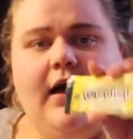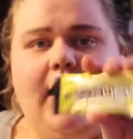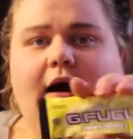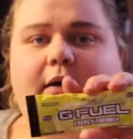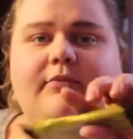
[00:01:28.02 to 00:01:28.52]

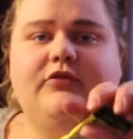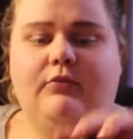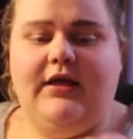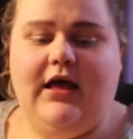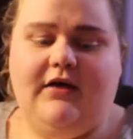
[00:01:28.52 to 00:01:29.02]
So
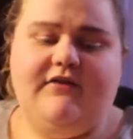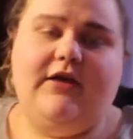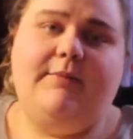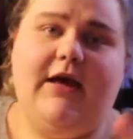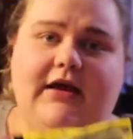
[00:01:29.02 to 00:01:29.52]
we have
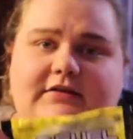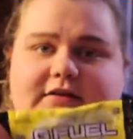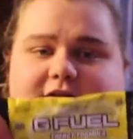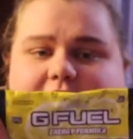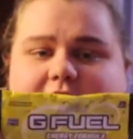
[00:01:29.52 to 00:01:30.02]
a pack
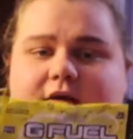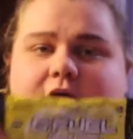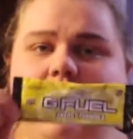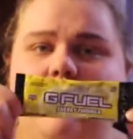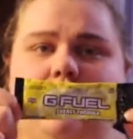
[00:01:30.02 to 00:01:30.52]
today
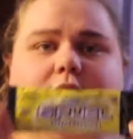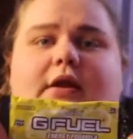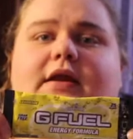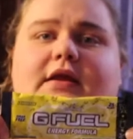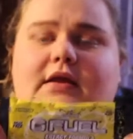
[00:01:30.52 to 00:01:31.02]

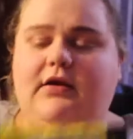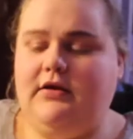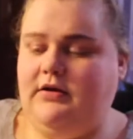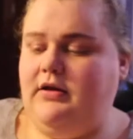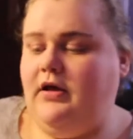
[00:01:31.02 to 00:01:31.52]
right
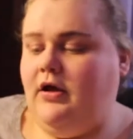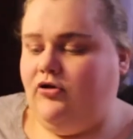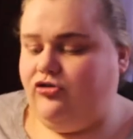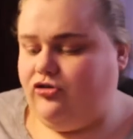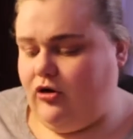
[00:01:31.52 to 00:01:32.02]
here.
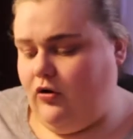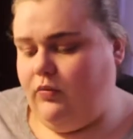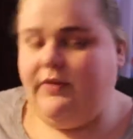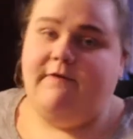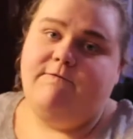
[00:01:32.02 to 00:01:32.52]
So
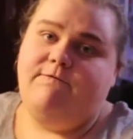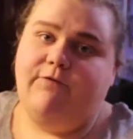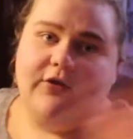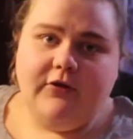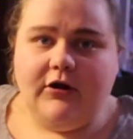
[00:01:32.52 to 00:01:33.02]
without
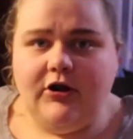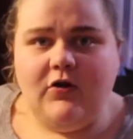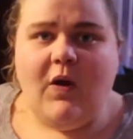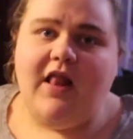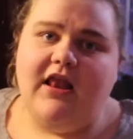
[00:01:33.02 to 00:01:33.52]
further
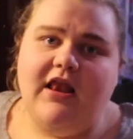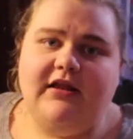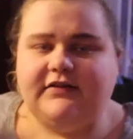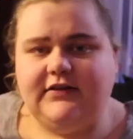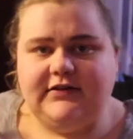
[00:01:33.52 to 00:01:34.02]
ado,
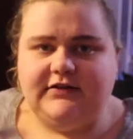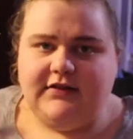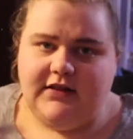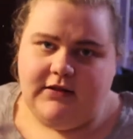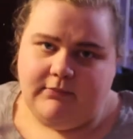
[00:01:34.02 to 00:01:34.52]
let's get into
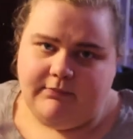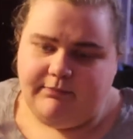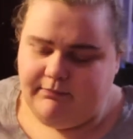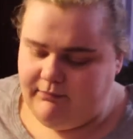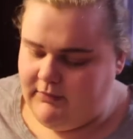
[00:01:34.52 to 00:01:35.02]
the
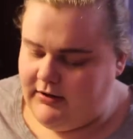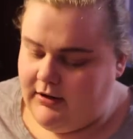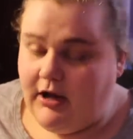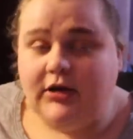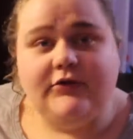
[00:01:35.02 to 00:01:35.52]

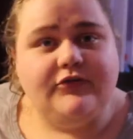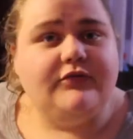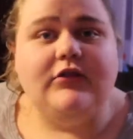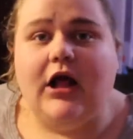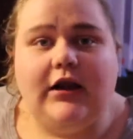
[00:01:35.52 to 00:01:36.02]

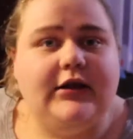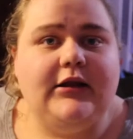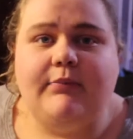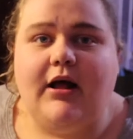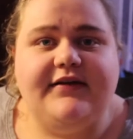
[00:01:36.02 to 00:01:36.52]

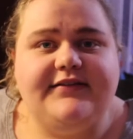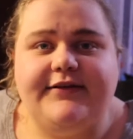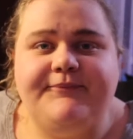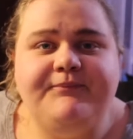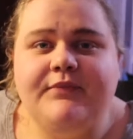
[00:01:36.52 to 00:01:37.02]

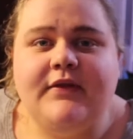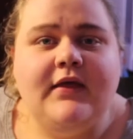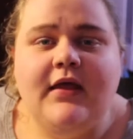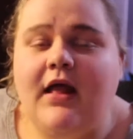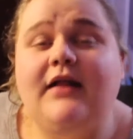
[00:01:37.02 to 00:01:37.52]
unboxing.
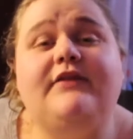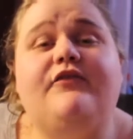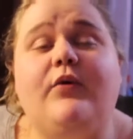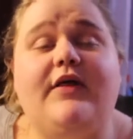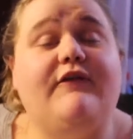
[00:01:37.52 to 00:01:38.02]

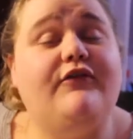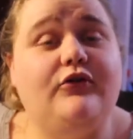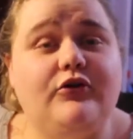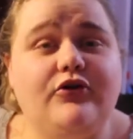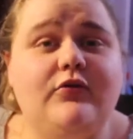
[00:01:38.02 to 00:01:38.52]
Without
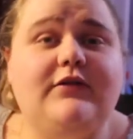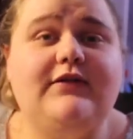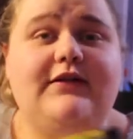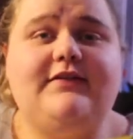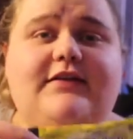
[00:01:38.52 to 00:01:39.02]
further ado,
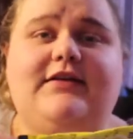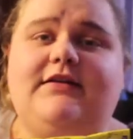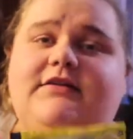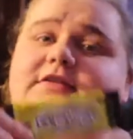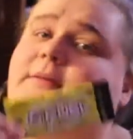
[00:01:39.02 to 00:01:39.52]
let's get
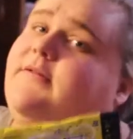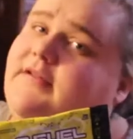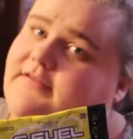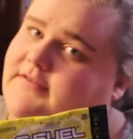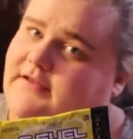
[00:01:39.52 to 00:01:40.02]
into the
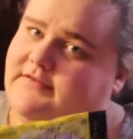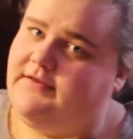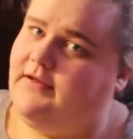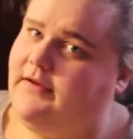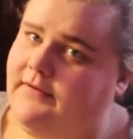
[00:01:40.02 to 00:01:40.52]
taste
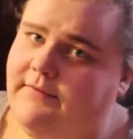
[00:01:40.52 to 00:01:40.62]
testing.